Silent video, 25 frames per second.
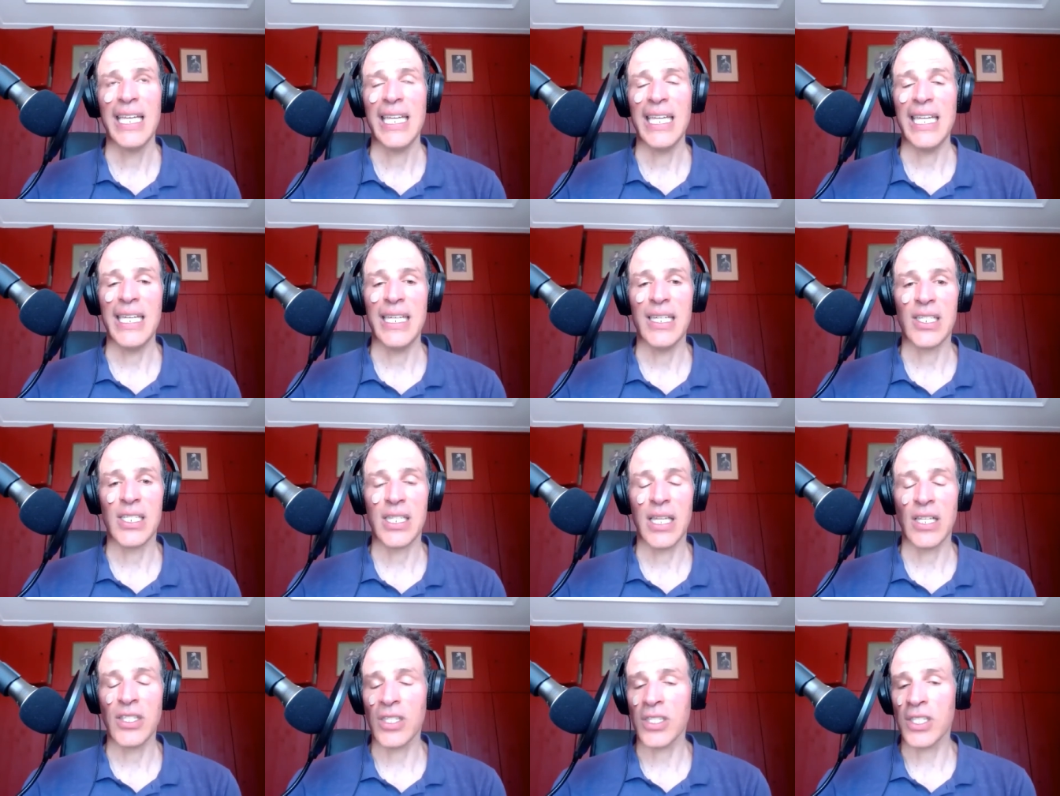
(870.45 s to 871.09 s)

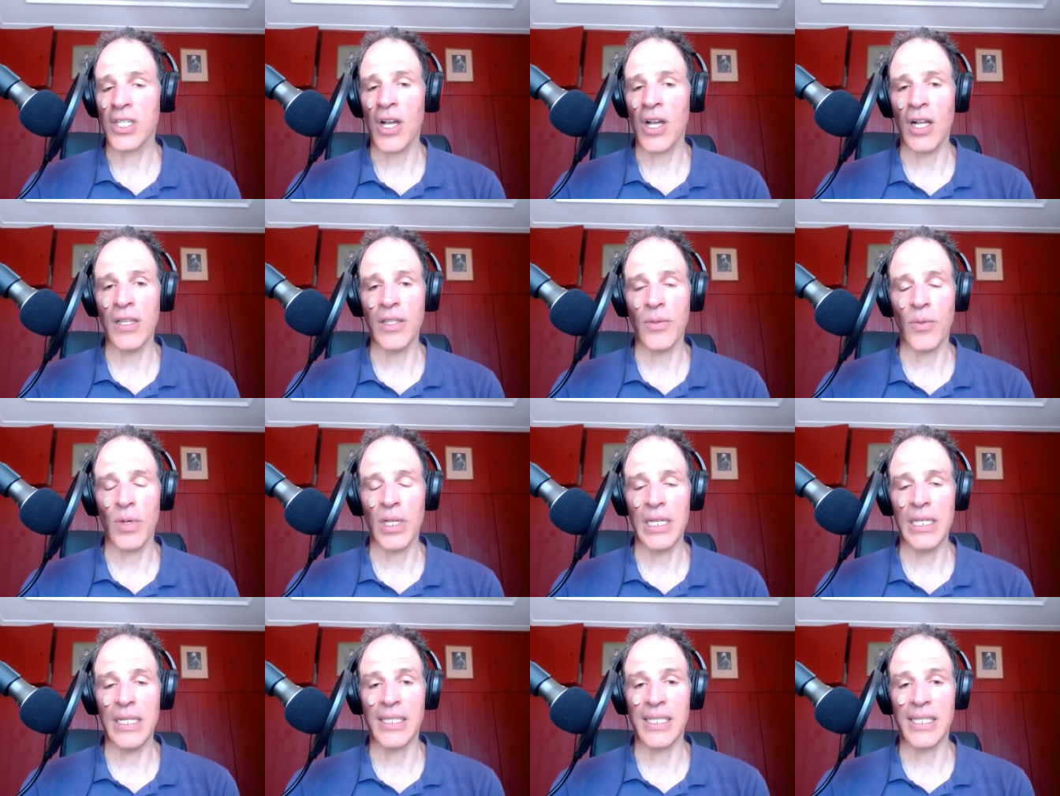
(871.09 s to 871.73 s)
is let's just call it
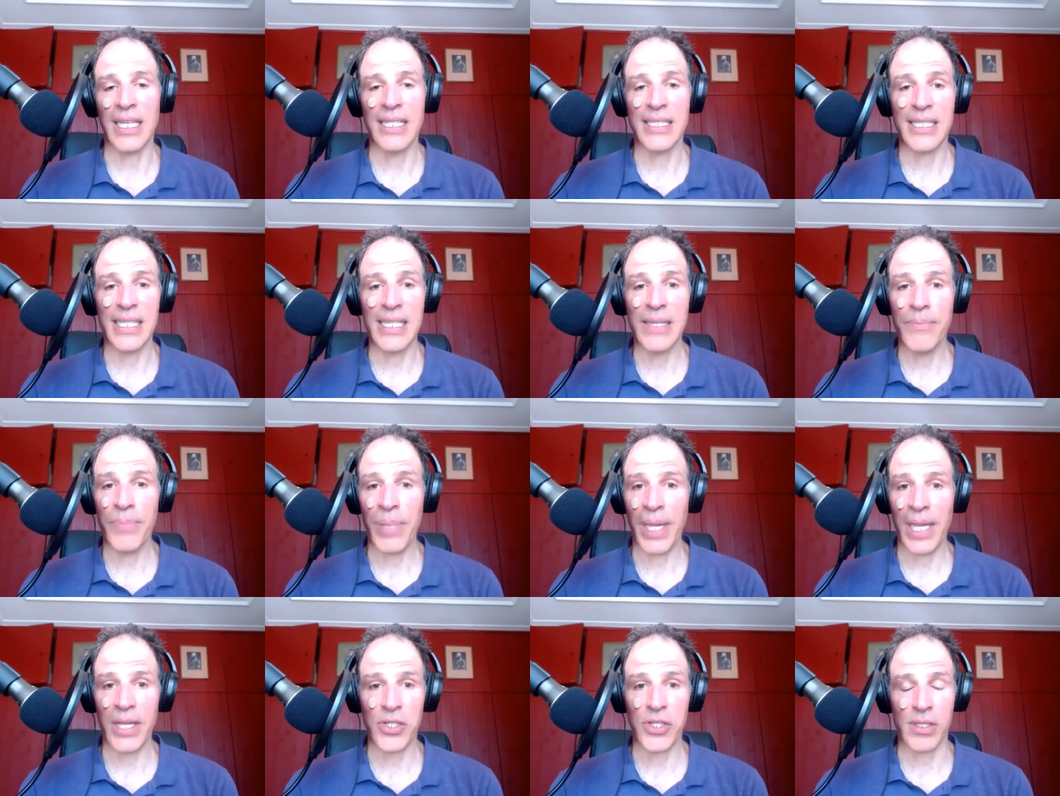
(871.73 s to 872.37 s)
what it is it's
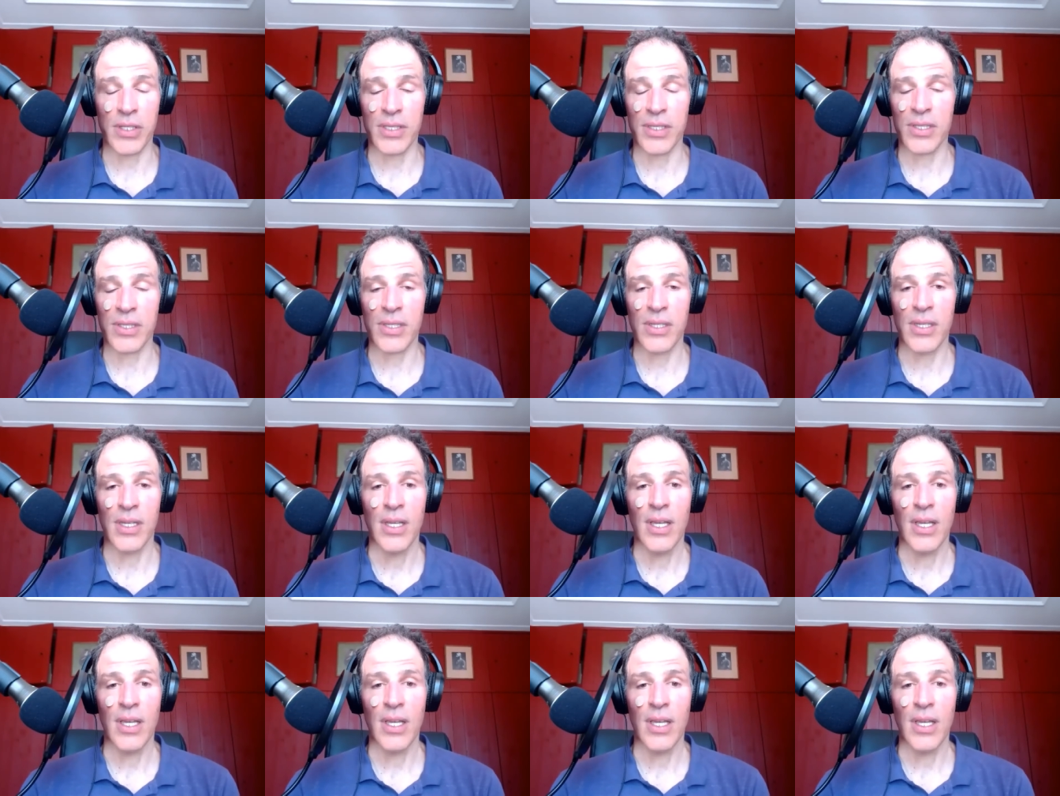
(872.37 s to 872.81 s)
impatience